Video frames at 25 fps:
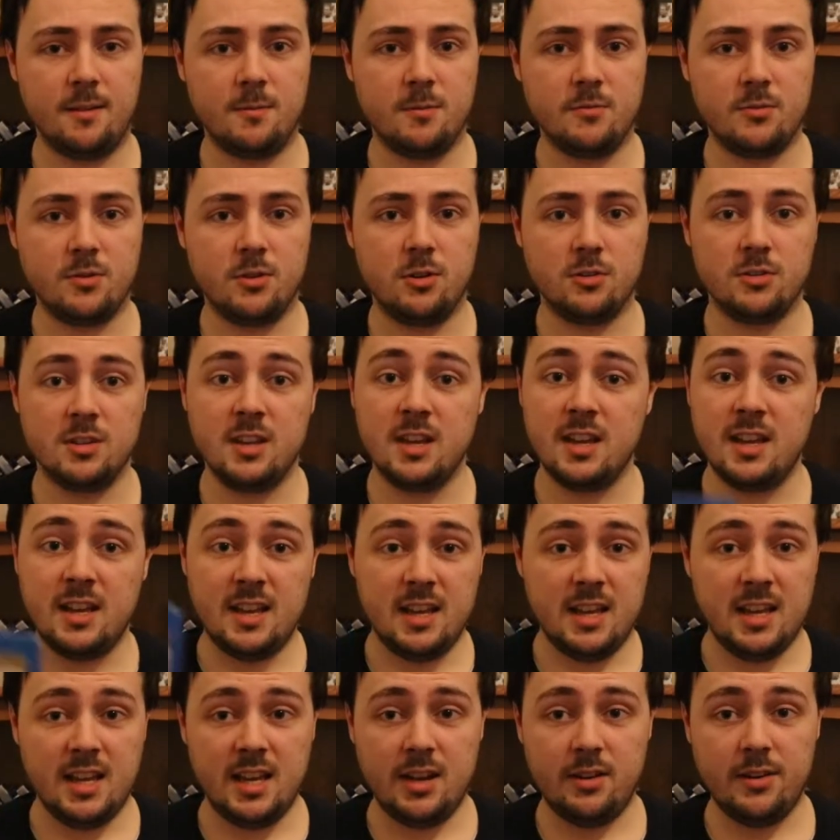Of course,
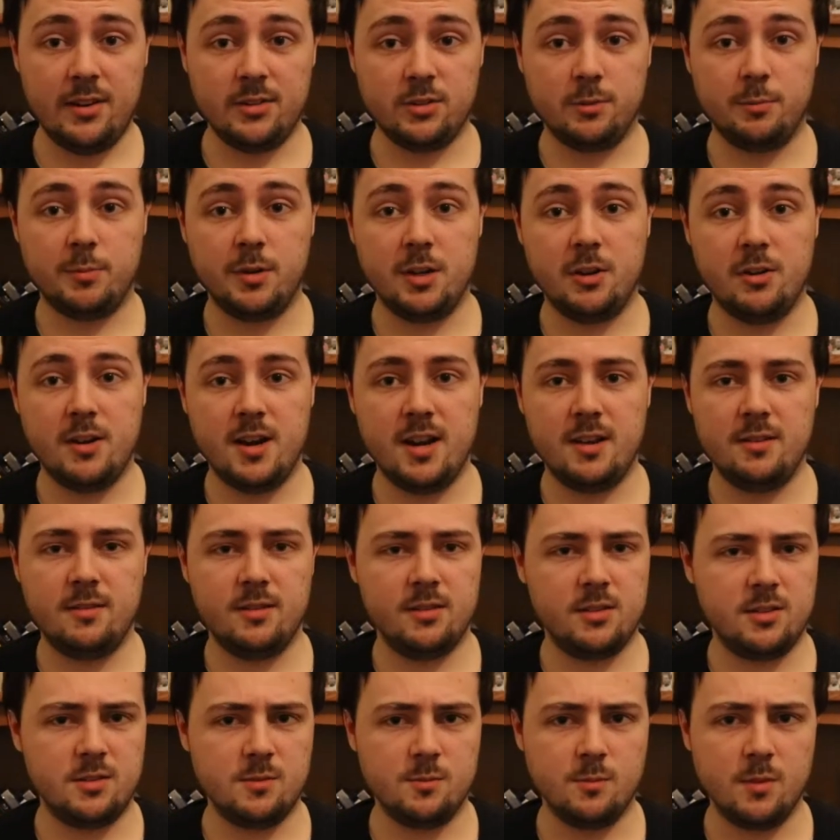here it is on Blu-ray.
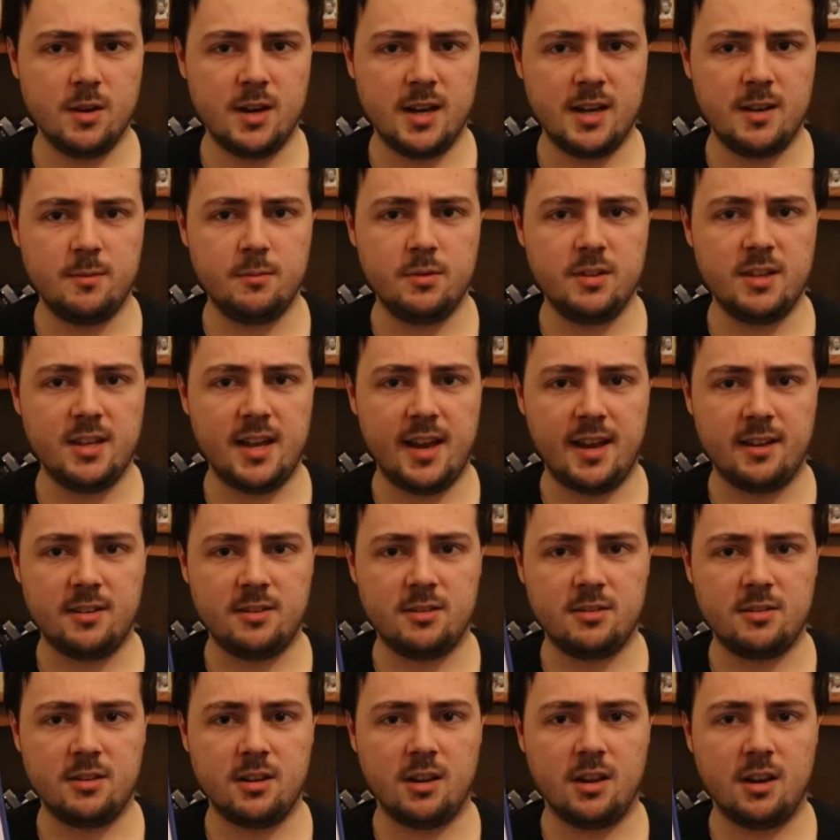This isn't mine, but
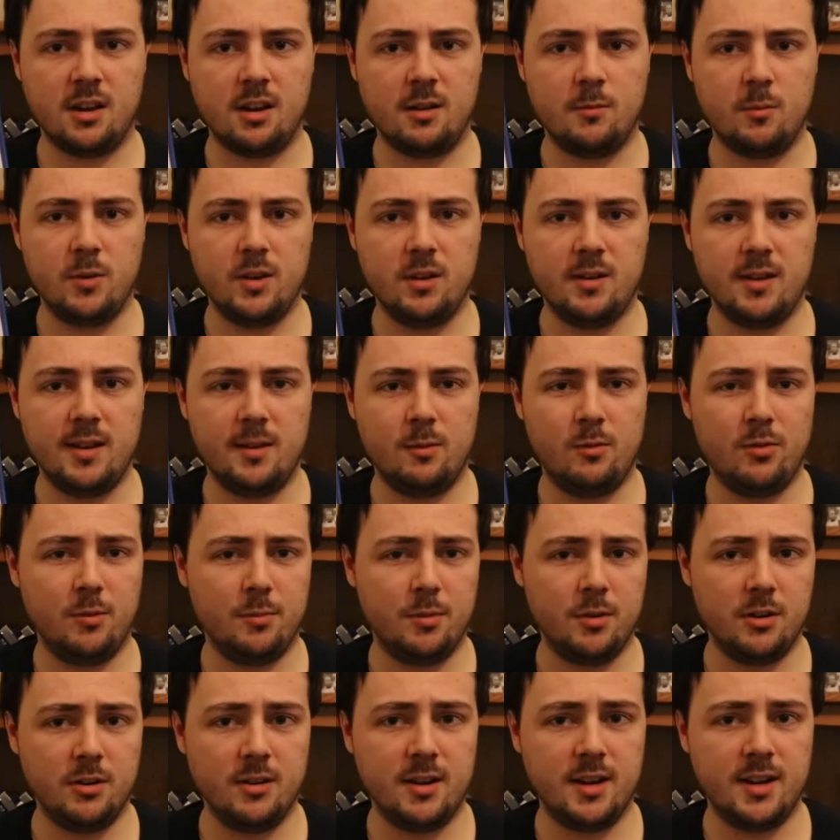yes, we are here with the
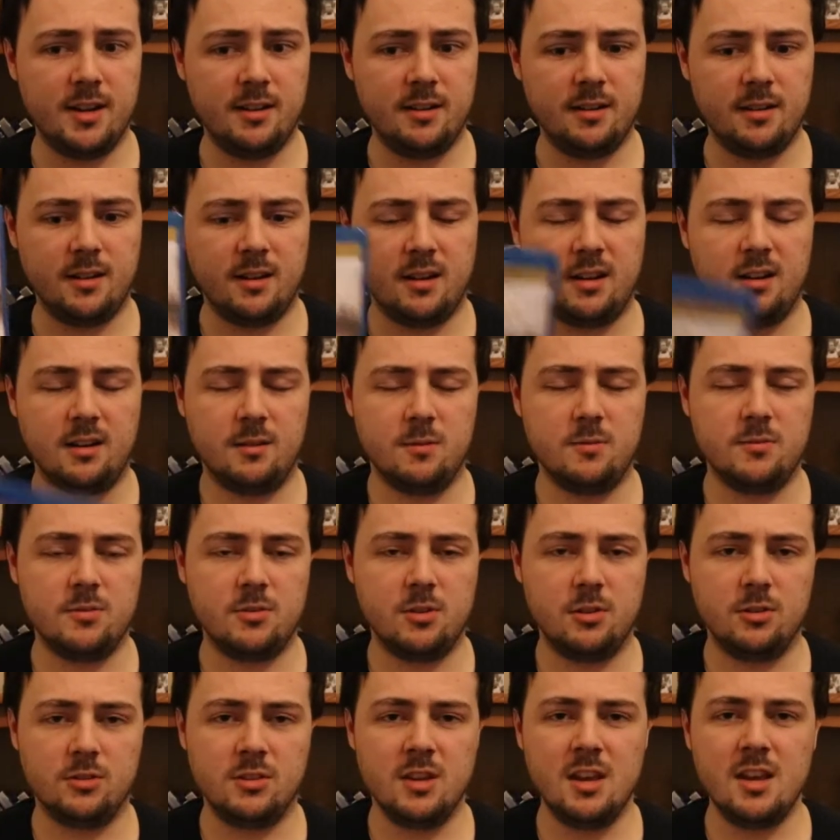Blu-ray. Of
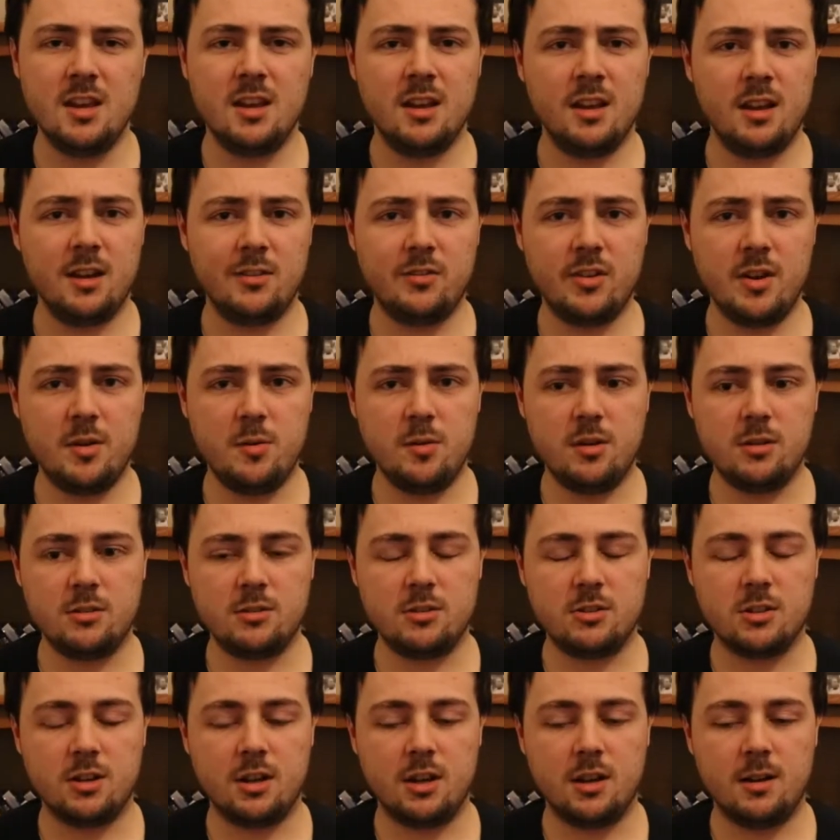course, a
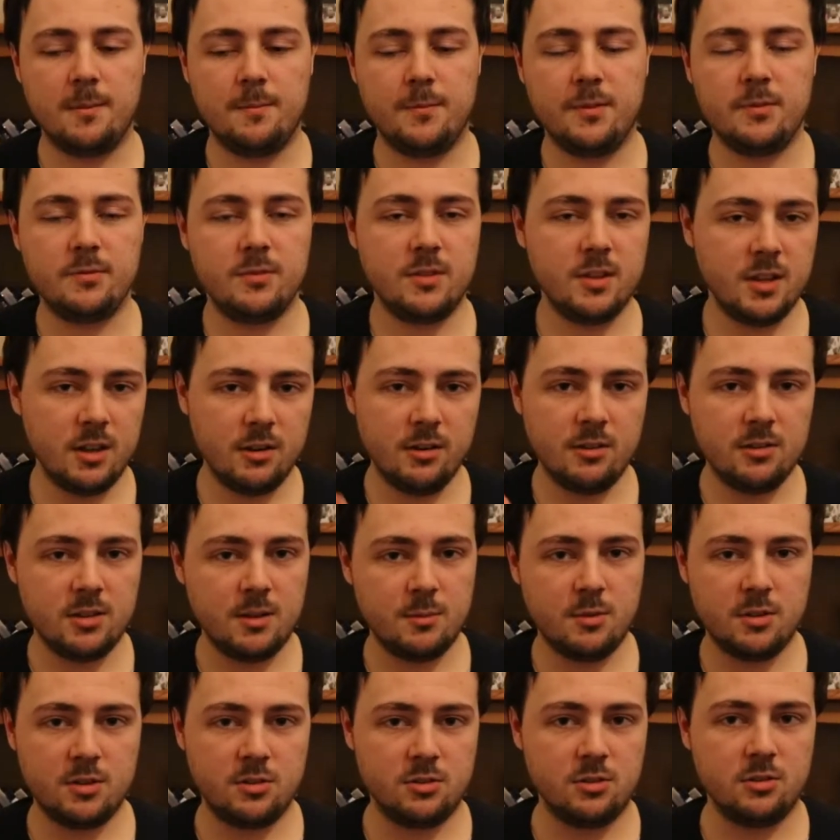rewatch. The only
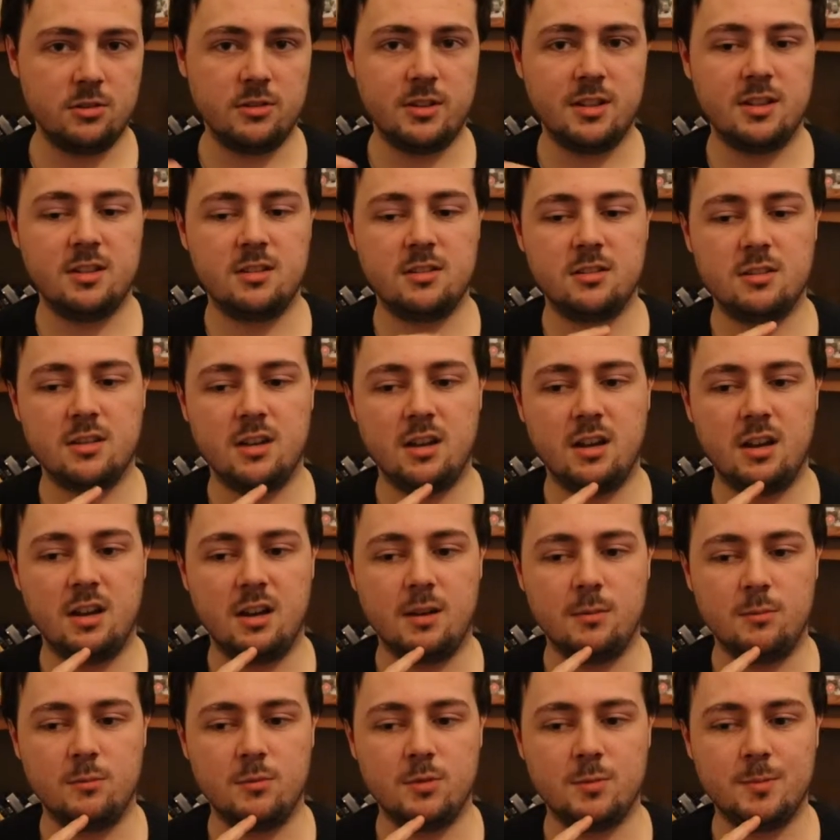time I saw this
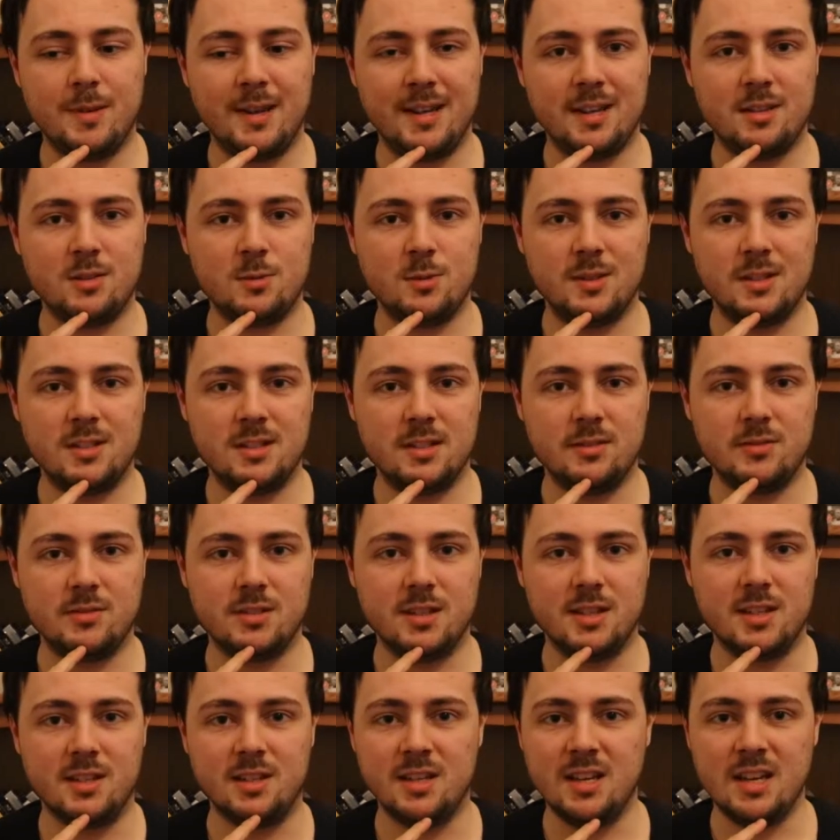was back in
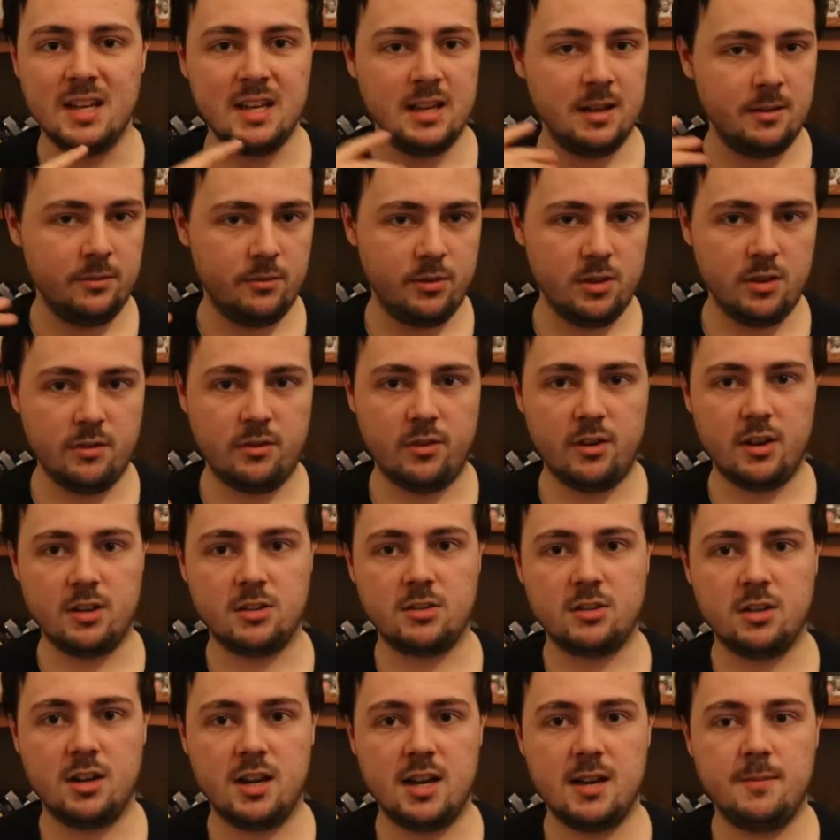2017. For the
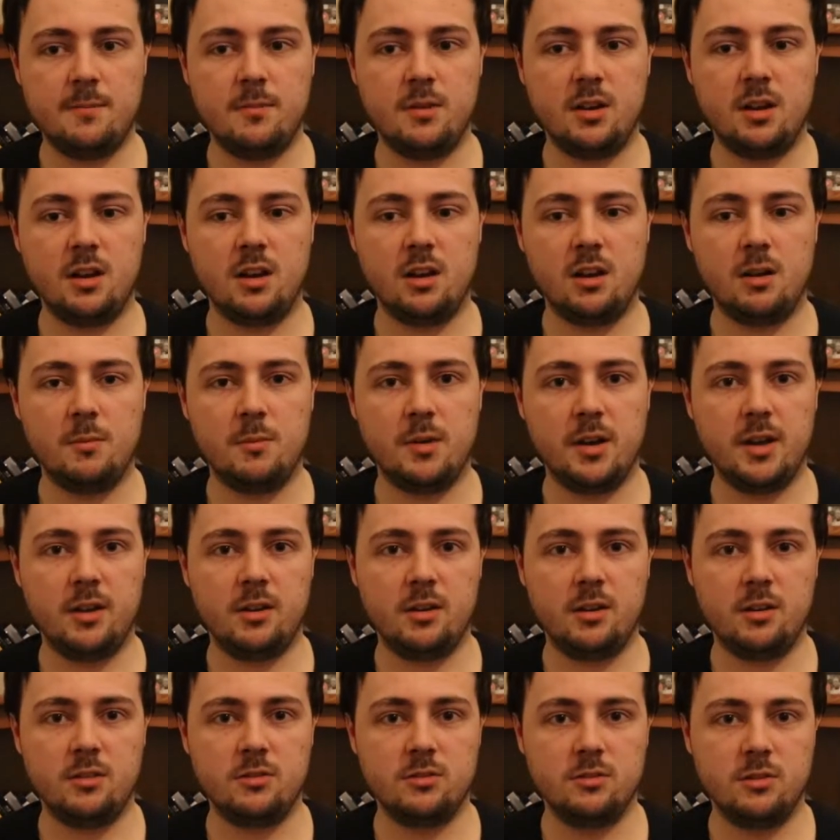first time, I'd
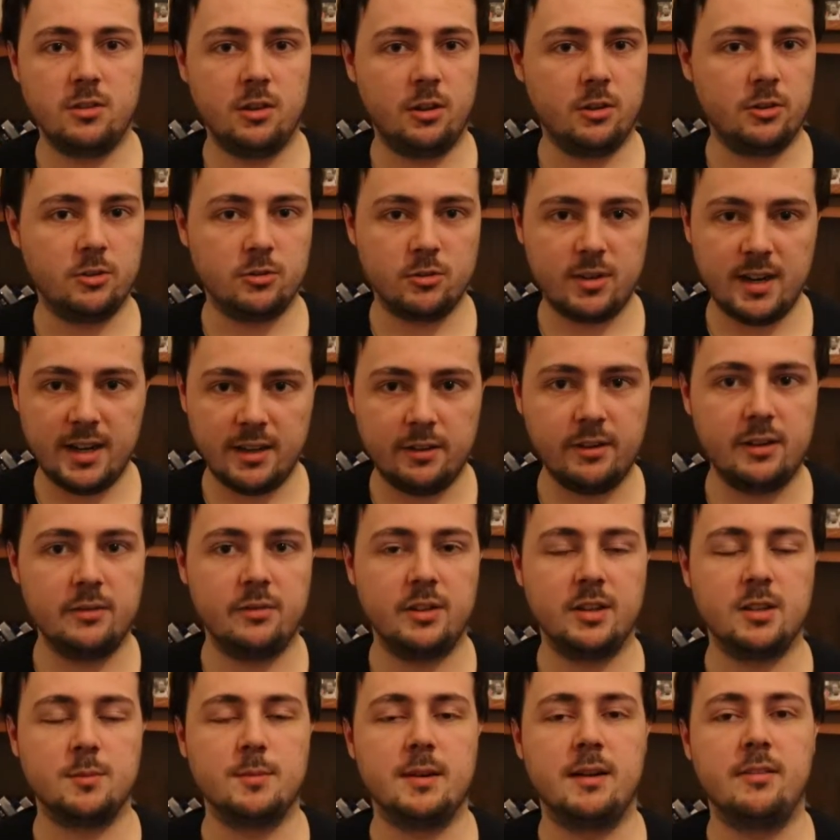heard, you know, great
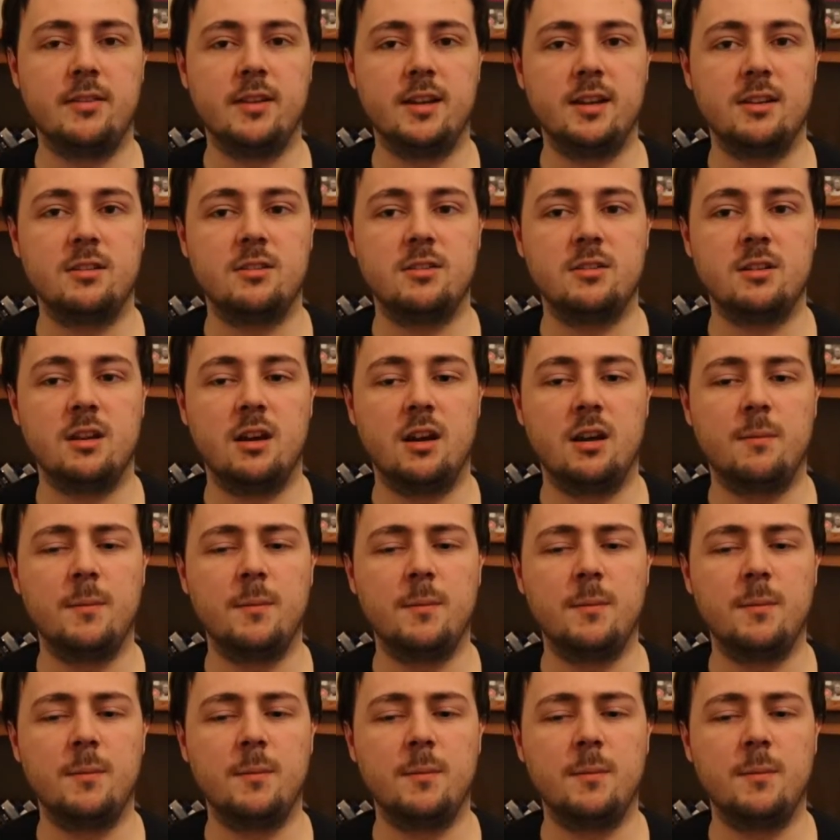things about this.